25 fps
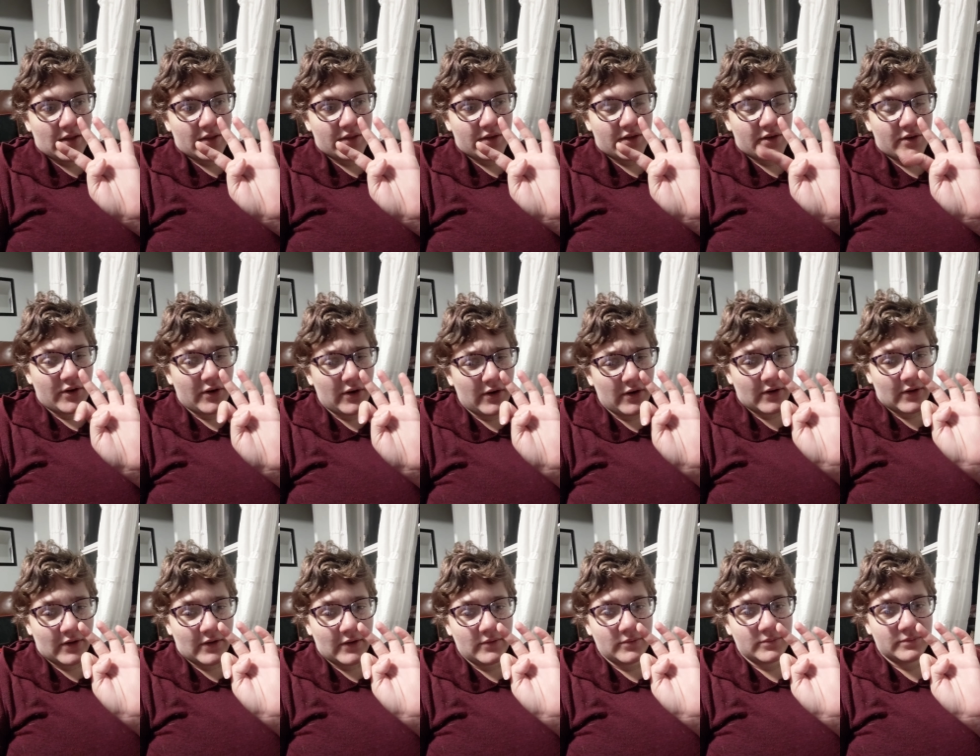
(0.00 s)
The
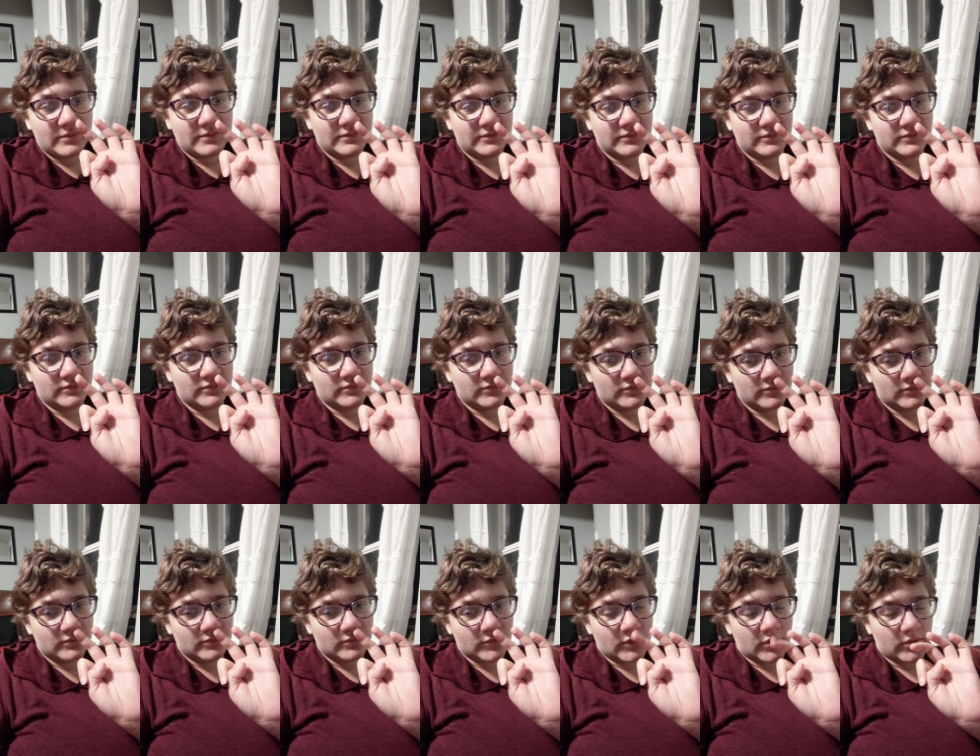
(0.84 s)
girl,
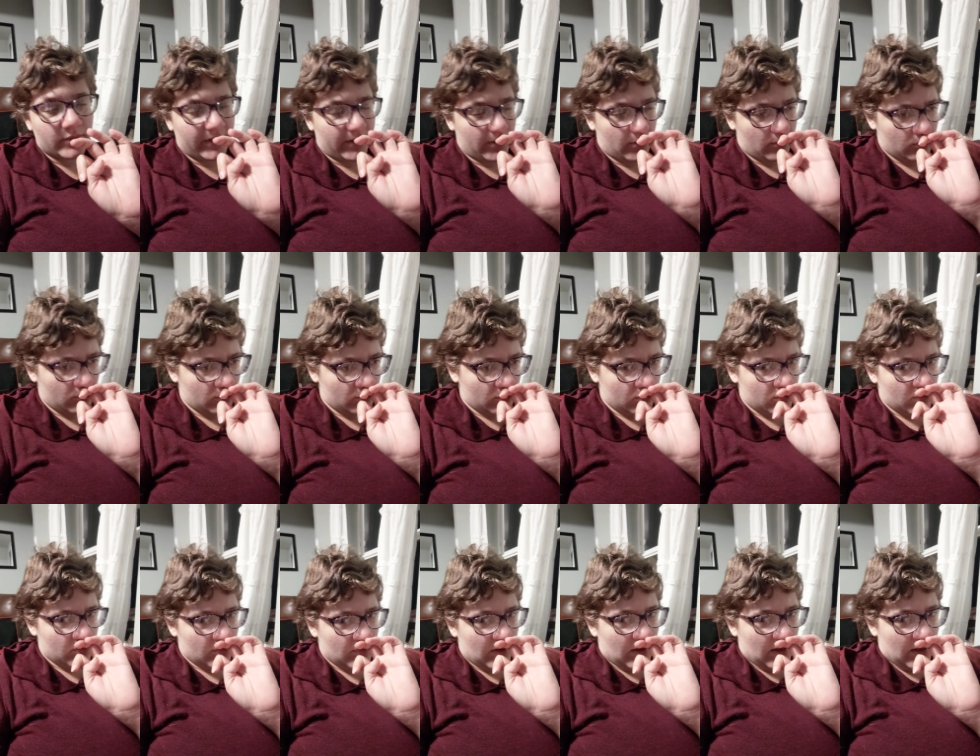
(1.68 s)
oh no.
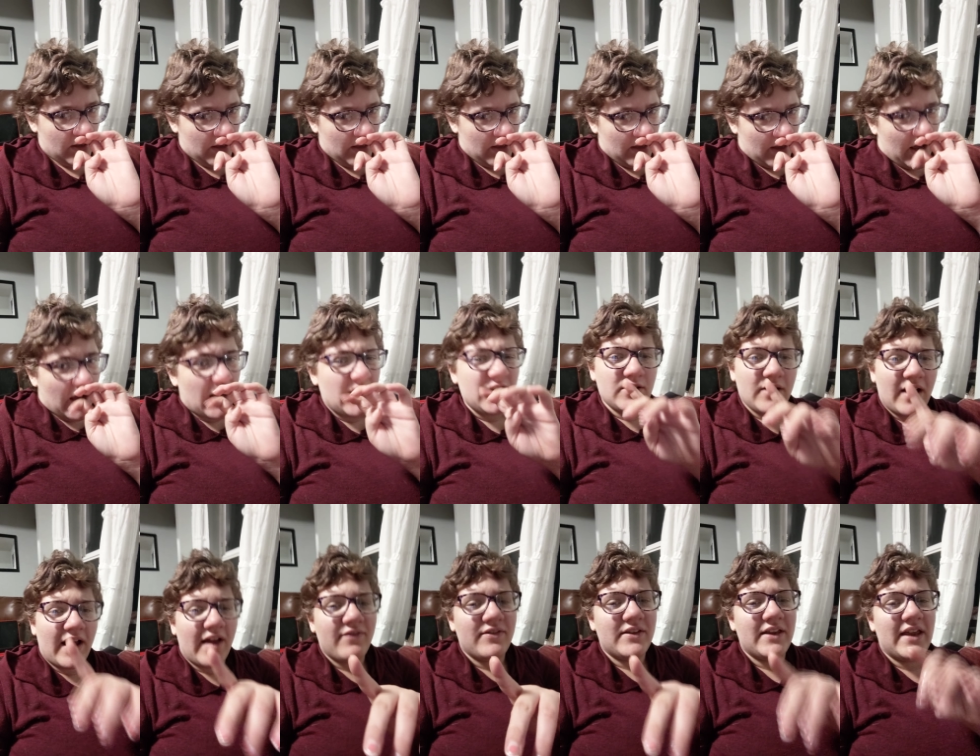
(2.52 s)

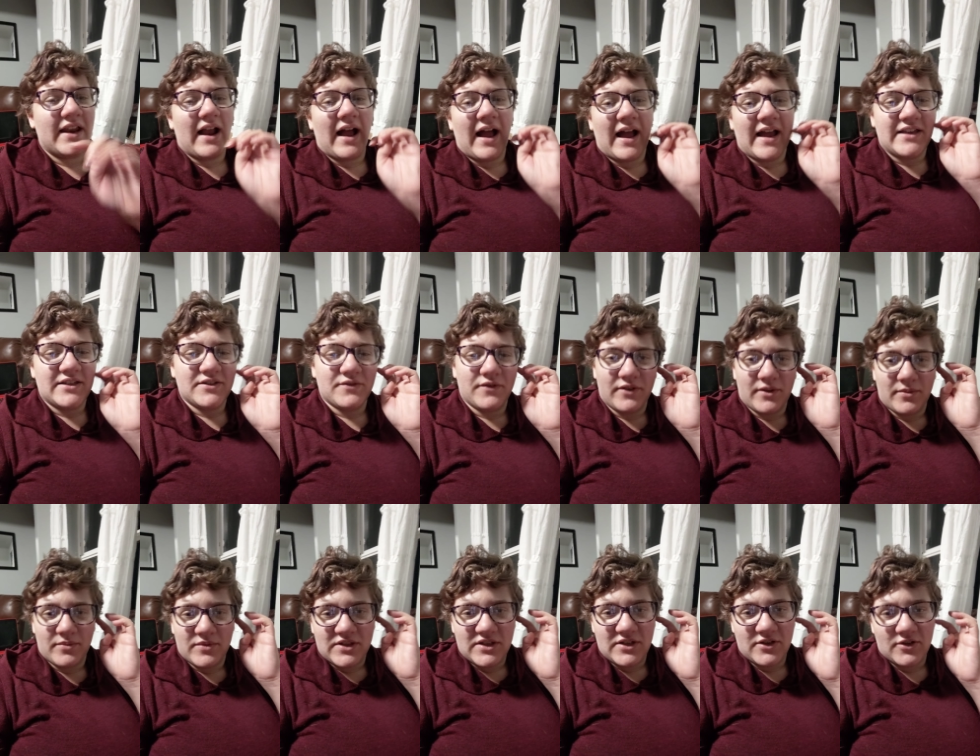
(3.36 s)
Also, I have to get eyes for
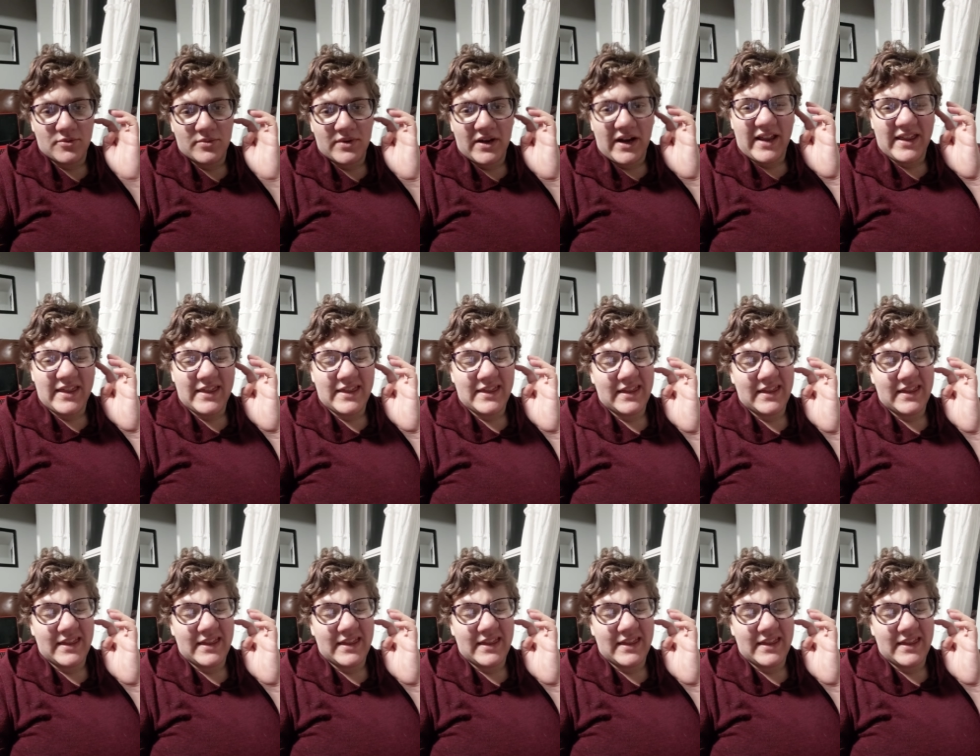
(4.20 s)
them too, but